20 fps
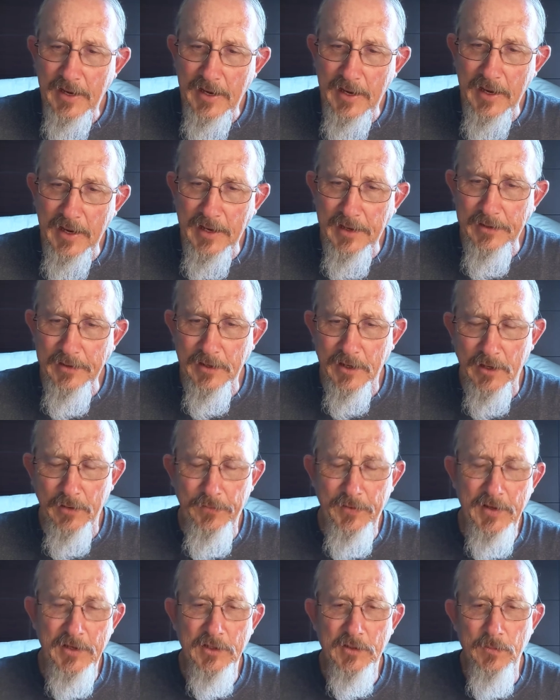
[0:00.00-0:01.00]
end
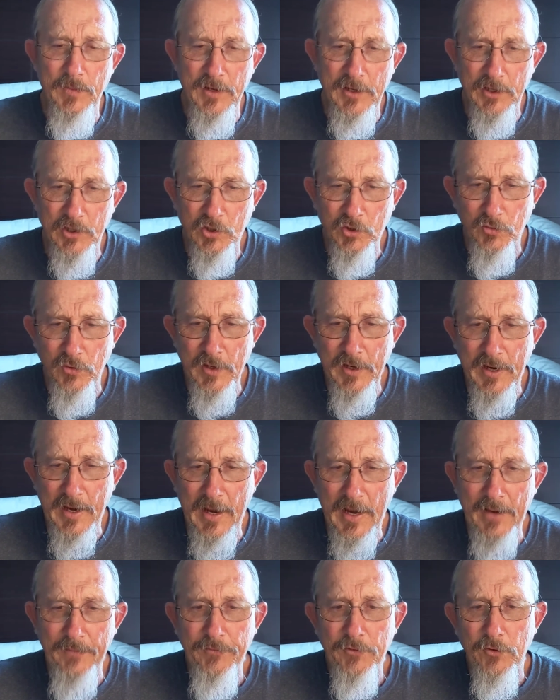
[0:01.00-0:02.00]
of his ministry
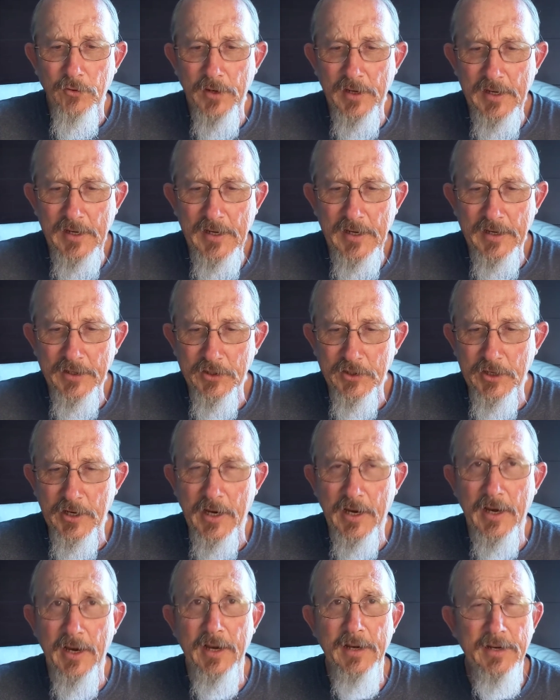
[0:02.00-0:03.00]
after he has
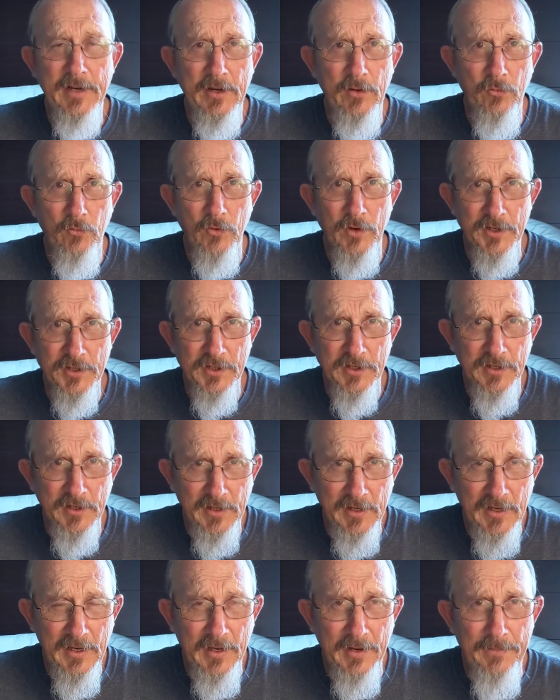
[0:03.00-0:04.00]
died and risen
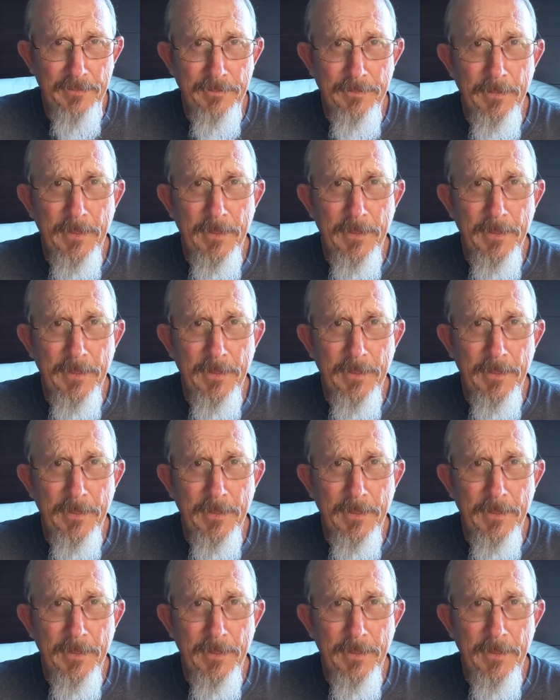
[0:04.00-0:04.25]
again.